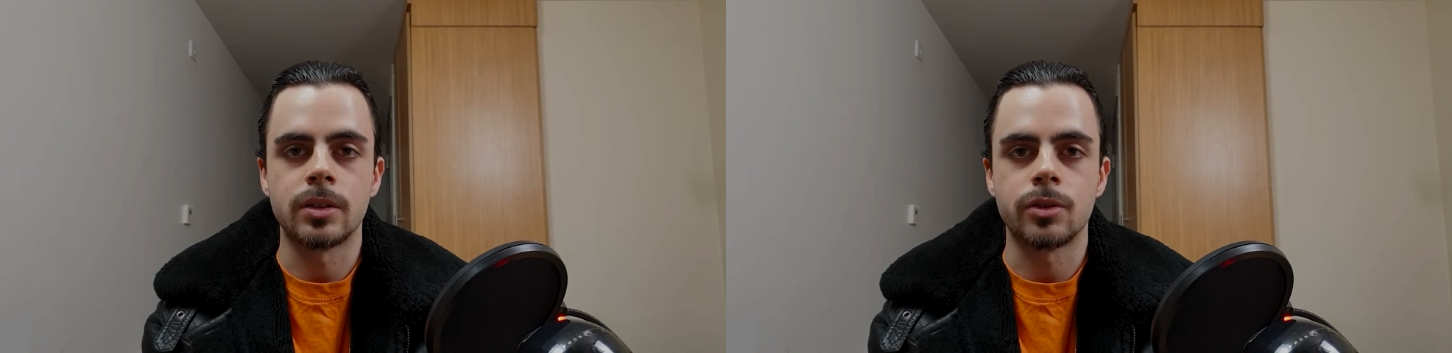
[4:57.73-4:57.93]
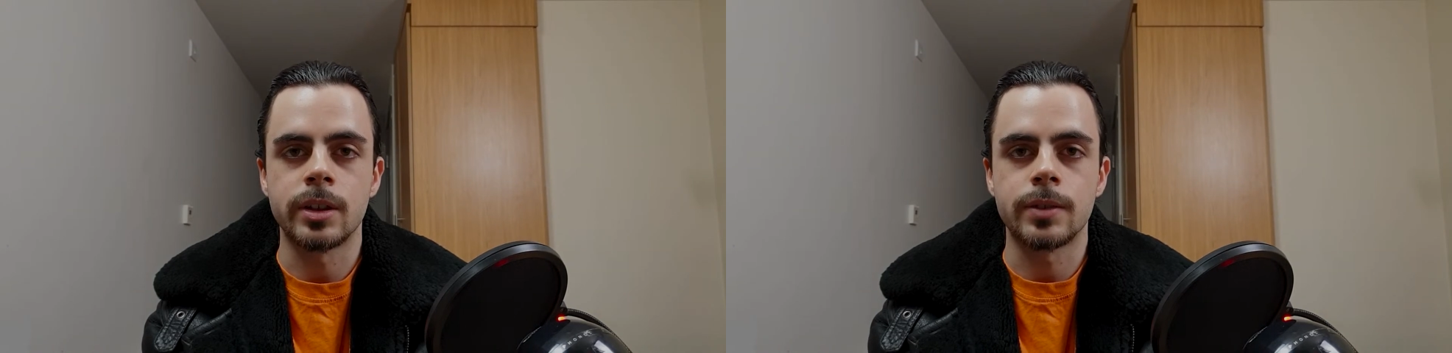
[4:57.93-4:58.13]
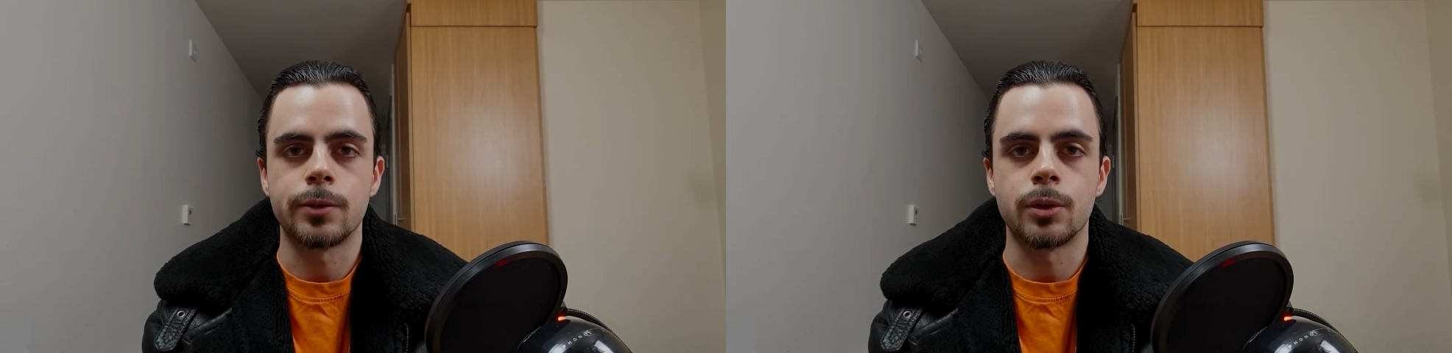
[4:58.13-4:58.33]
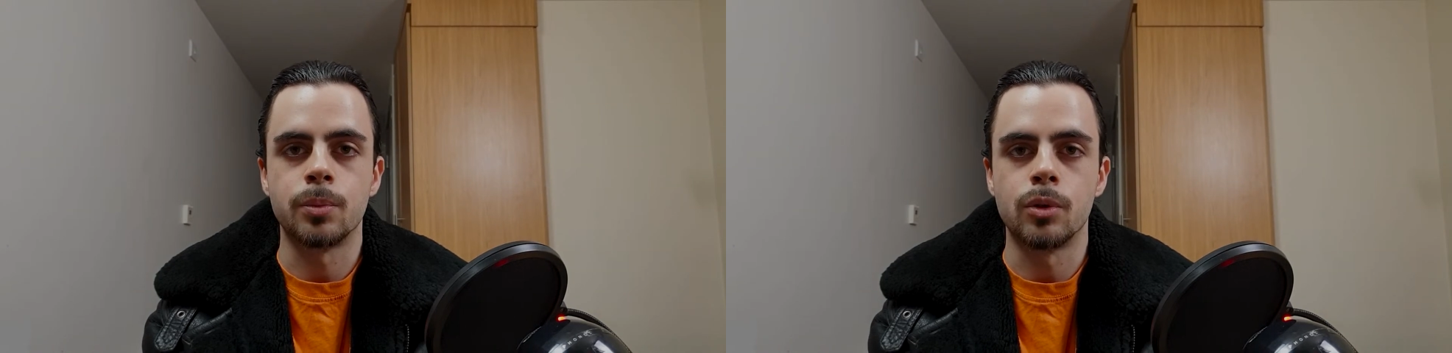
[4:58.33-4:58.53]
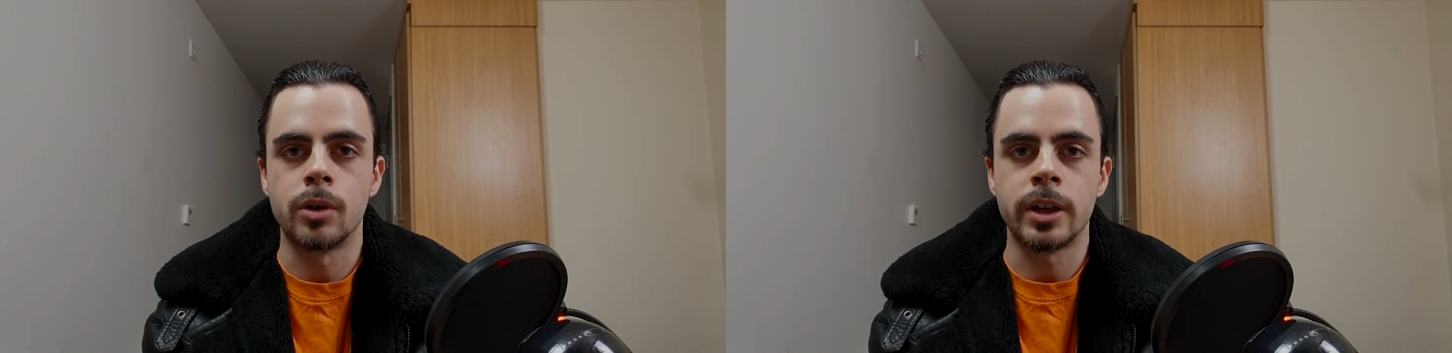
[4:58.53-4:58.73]
transfer
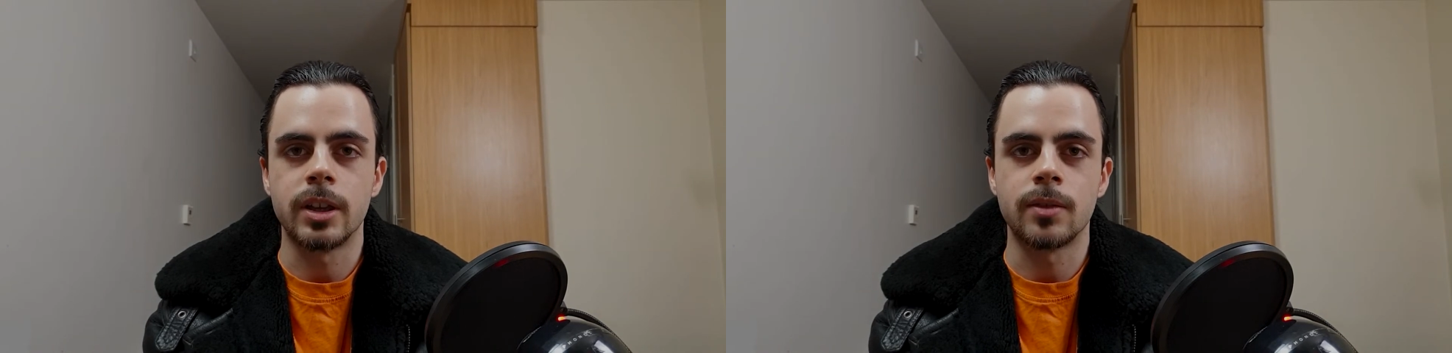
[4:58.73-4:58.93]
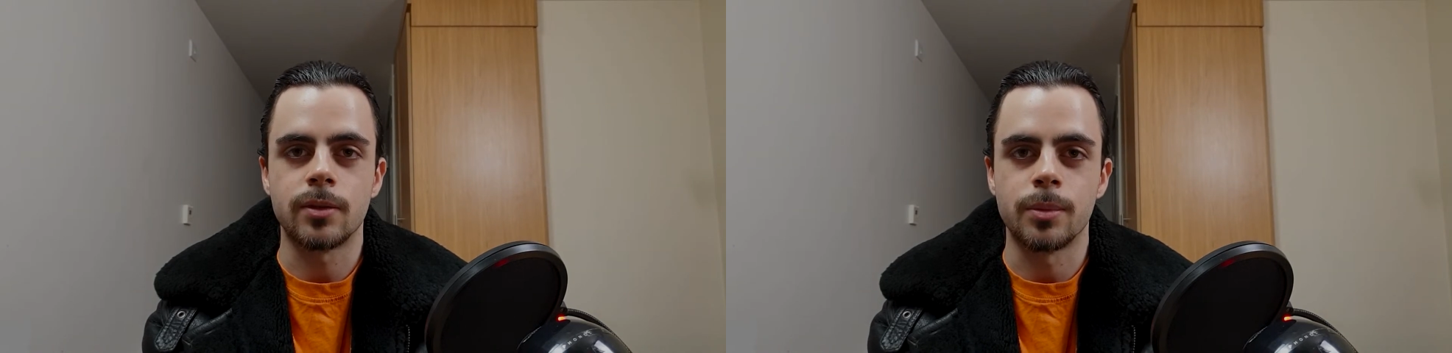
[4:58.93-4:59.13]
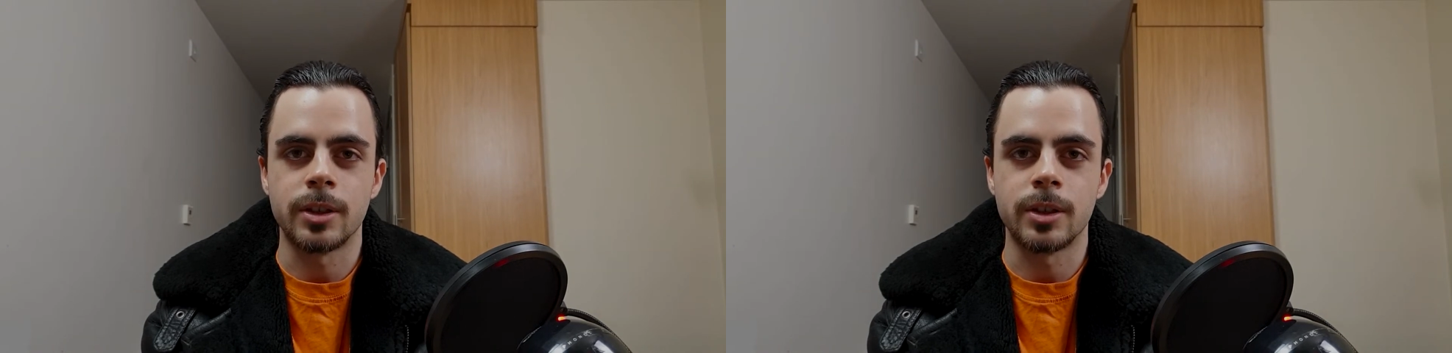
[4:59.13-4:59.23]
more heat from the